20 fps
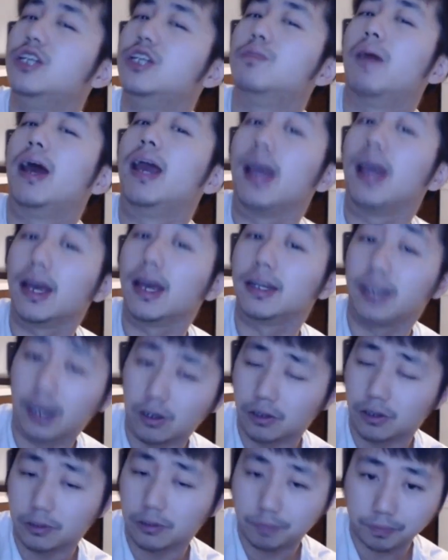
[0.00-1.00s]
my hand out
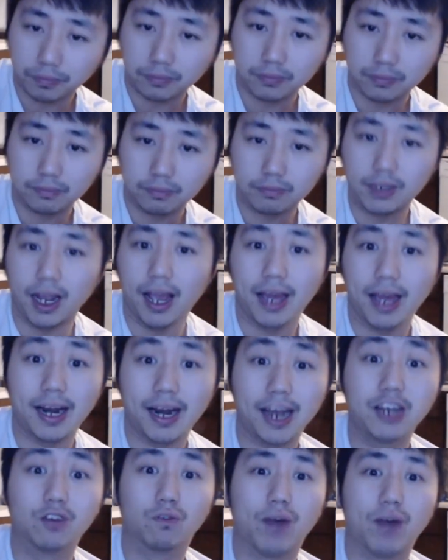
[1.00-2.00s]
and I
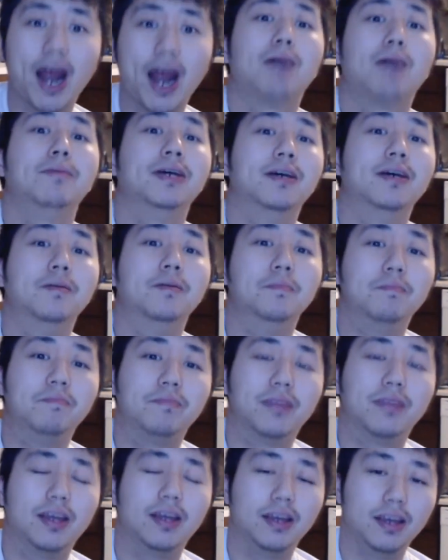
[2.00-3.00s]
grab him,
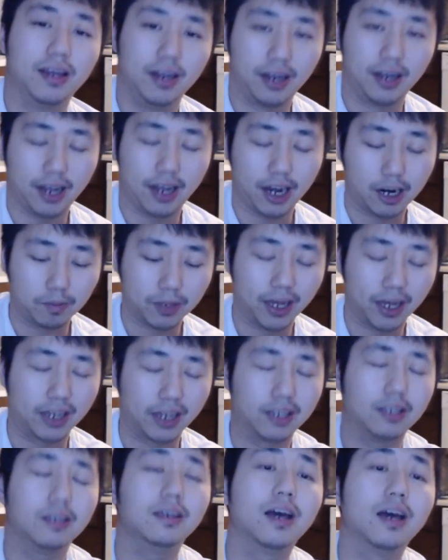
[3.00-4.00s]
and I'm like,
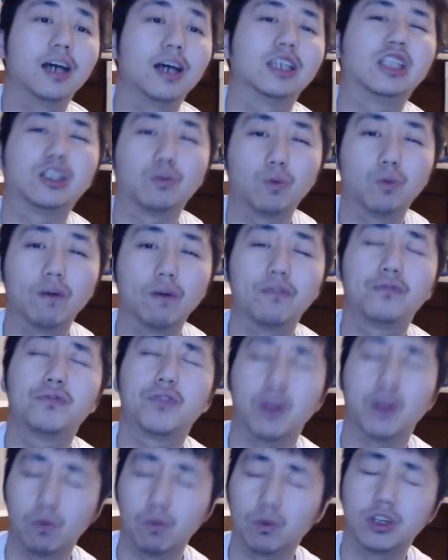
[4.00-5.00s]
yes,
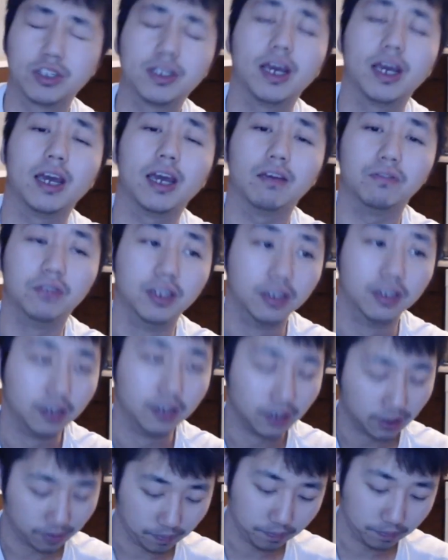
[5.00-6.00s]
we're saved.
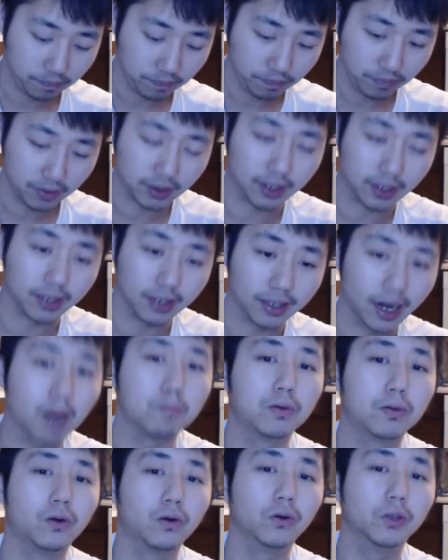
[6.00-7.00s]
And then I
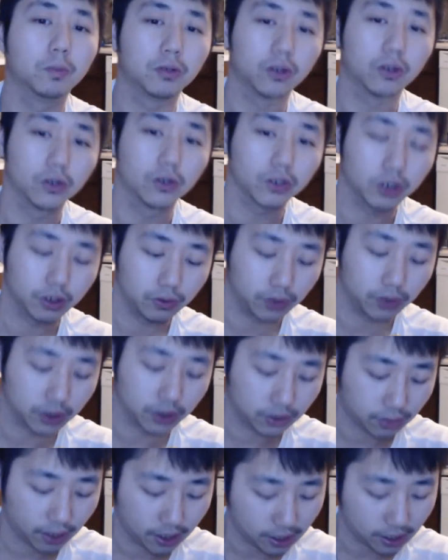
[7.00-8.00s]
pulled him closer to us,
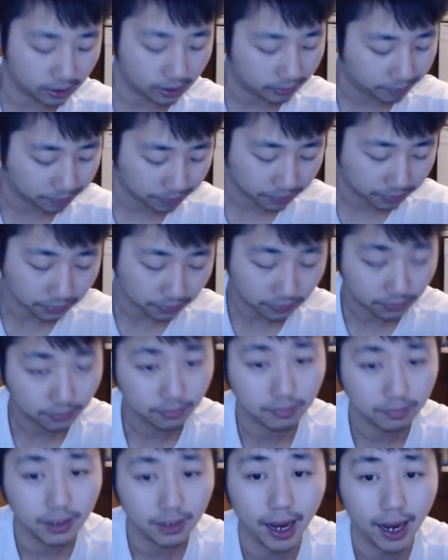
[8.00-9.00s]
right?
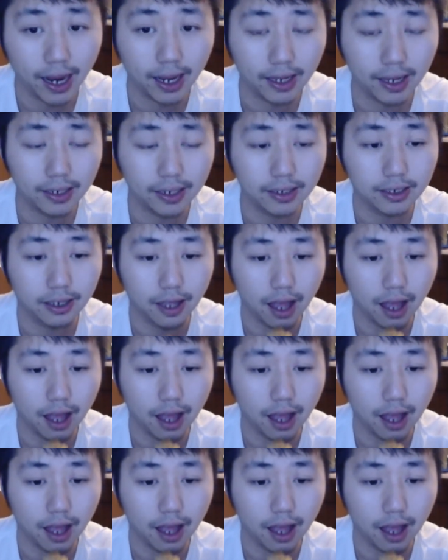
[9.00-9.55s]
And